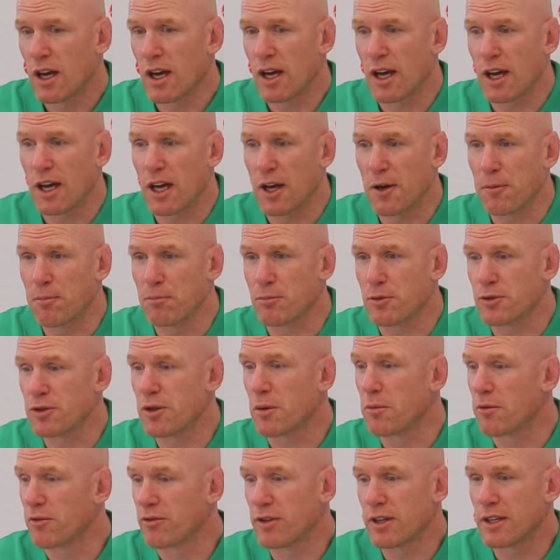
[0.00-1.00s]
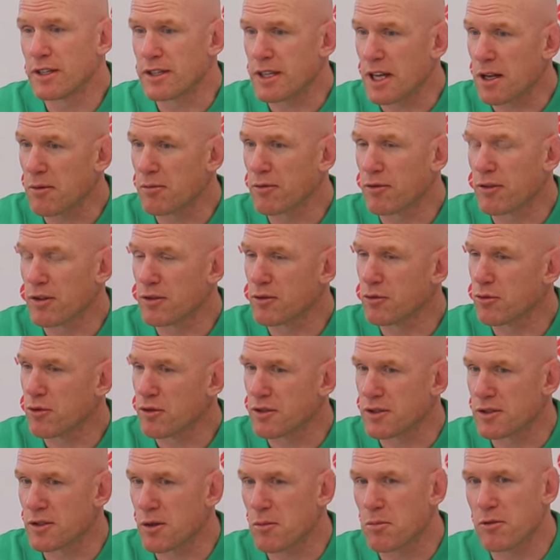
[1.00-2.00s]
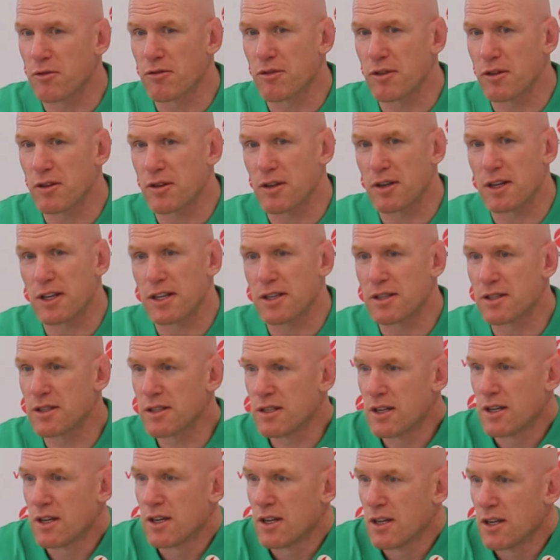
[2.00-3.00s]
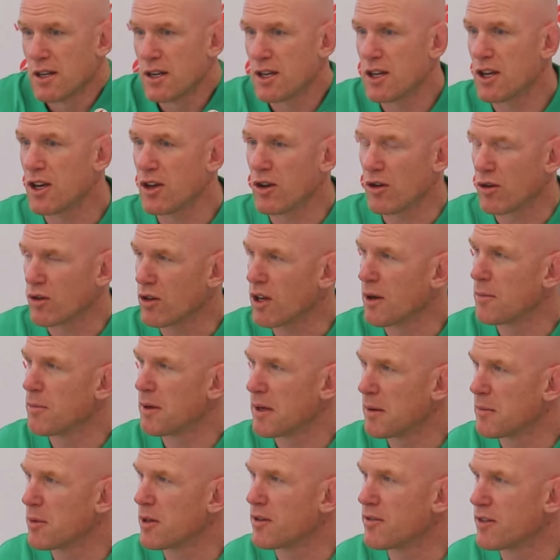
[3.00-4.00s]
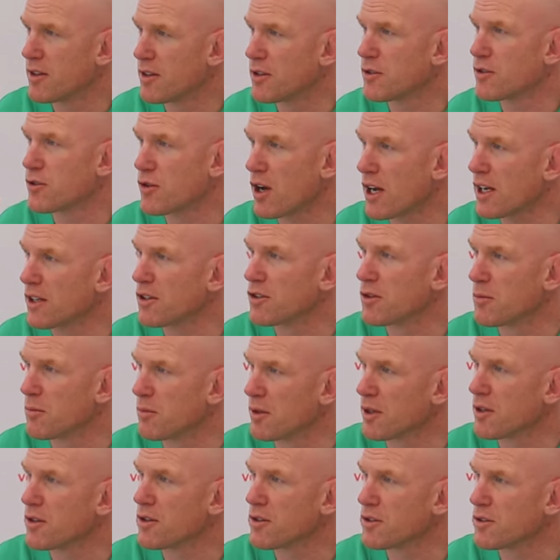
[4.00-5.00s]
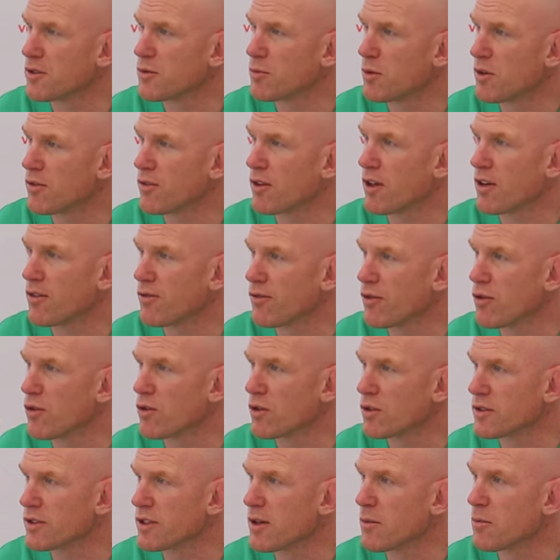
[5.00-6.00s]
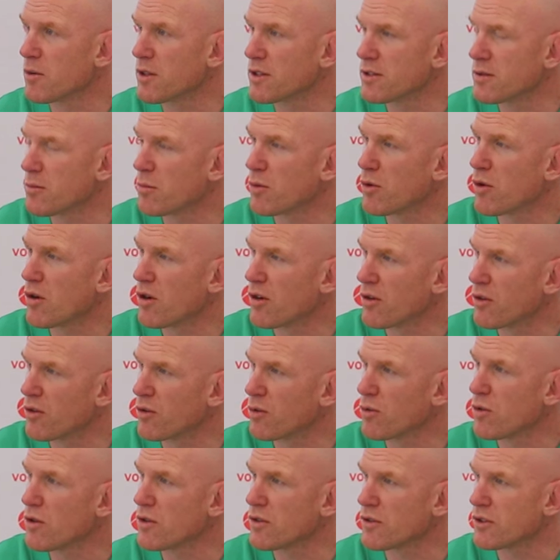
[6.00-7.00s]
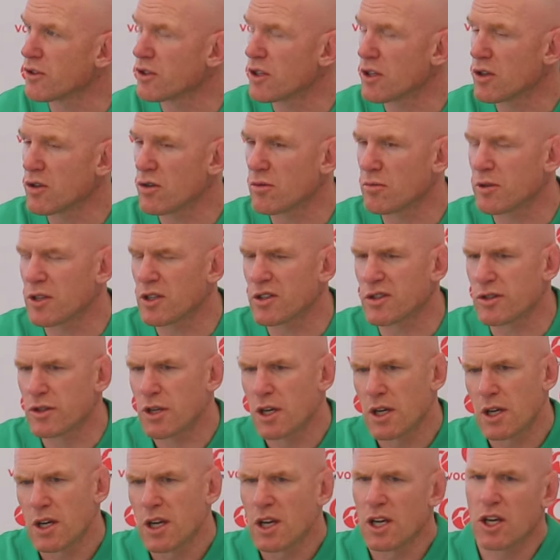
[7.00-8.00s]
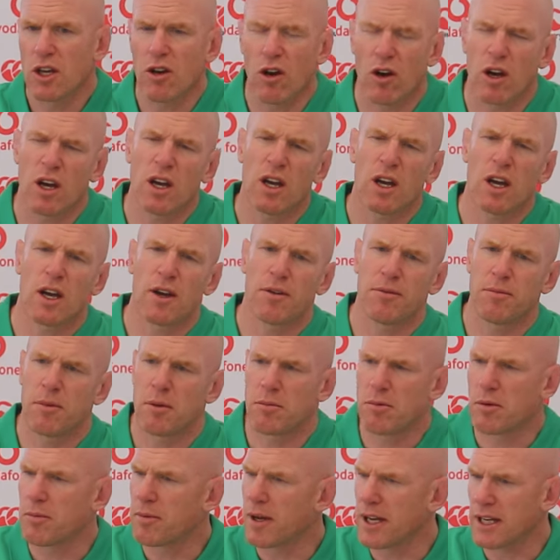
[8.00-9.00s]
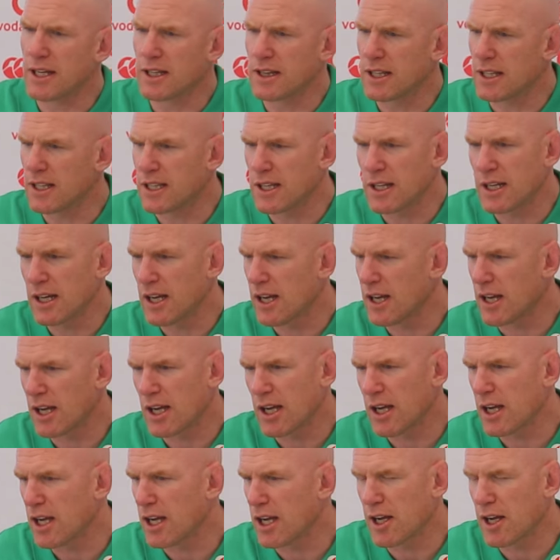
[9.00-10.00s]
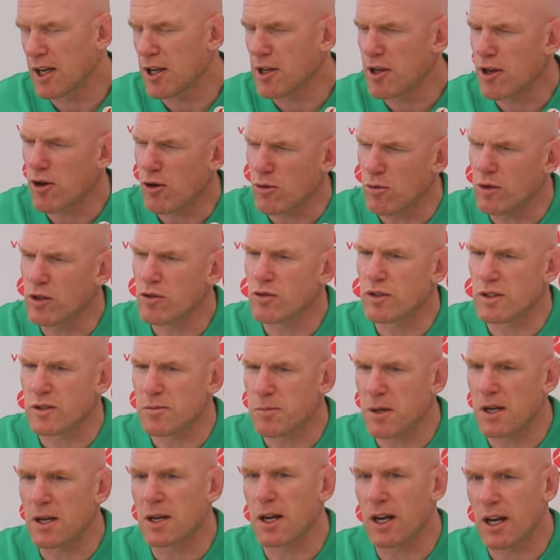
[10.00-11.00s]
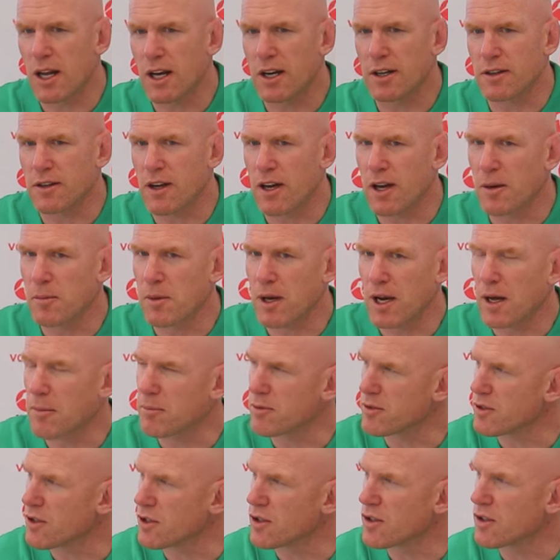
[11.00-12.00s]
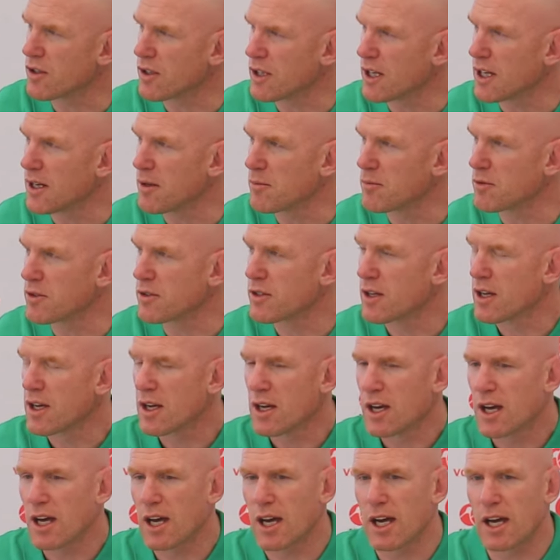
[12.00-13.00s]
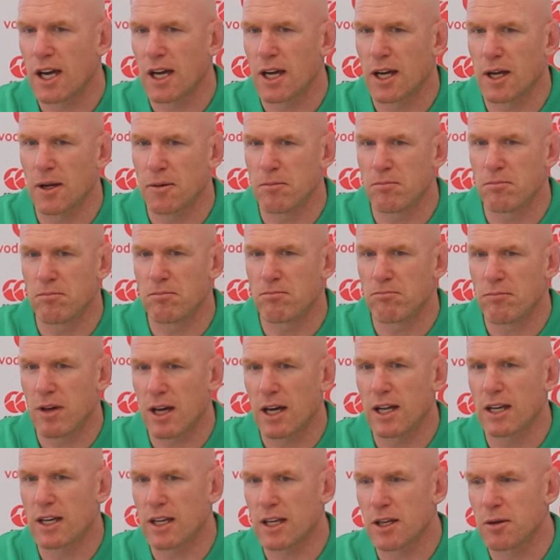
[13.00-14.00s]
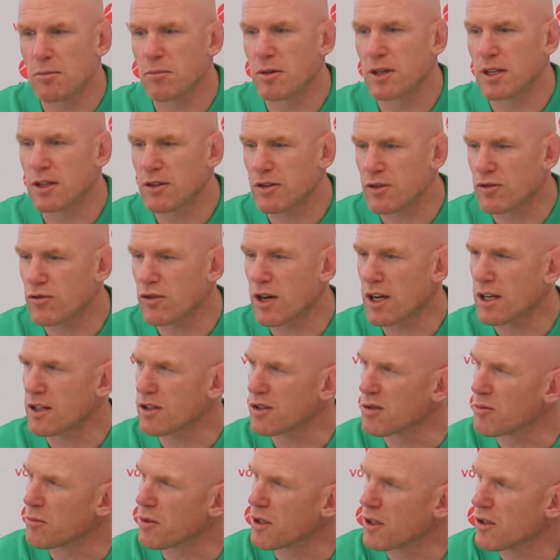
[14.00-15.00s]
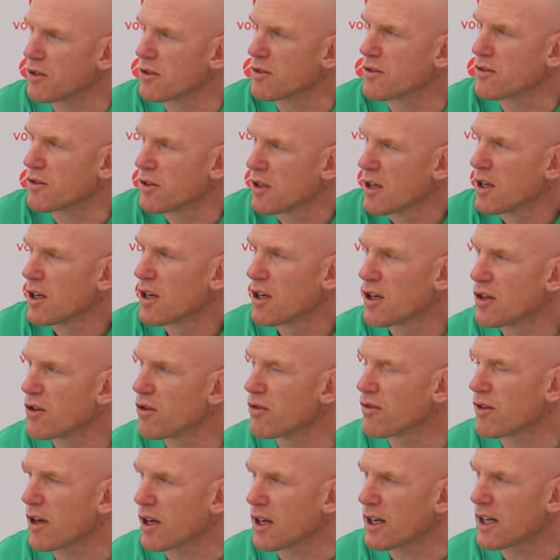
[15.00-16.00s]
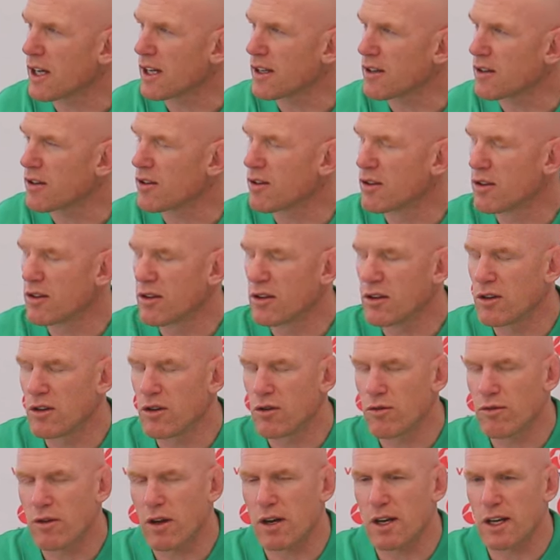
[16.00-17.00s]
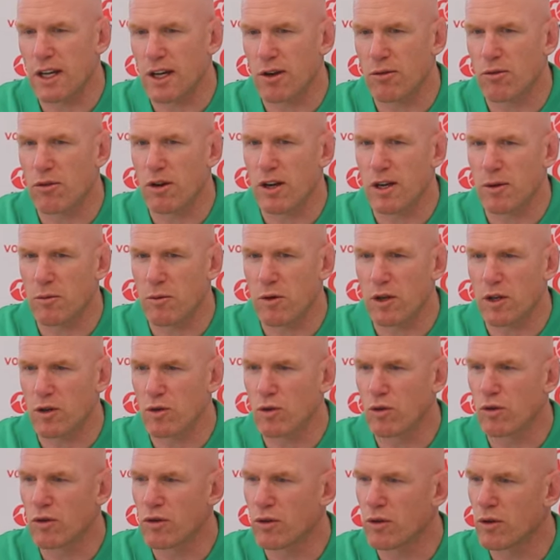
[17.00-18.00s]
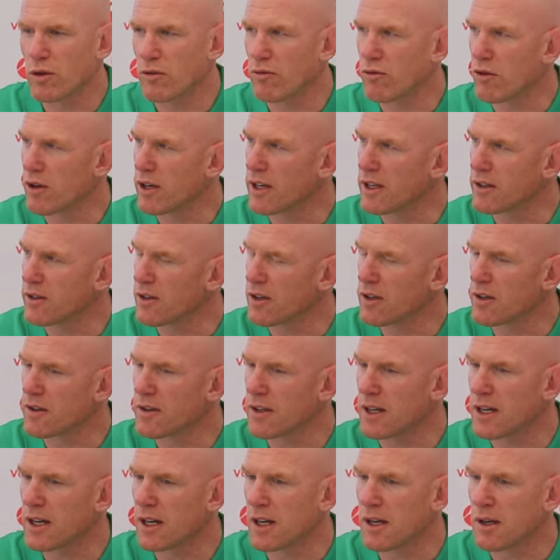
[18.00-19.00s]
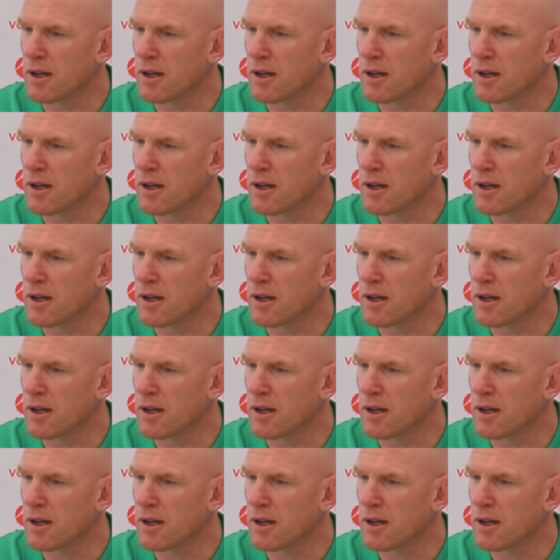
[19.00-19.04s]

Some of it is helpful to us, some of it is, you know, can be a bit of a distraction, because we've got to focus on what's important to us, you know, because, you know, I remember back in the day, you know, we used to spend a lot of time on opposition teams, and it can be a distraction because you've got to get right what you're doing right, and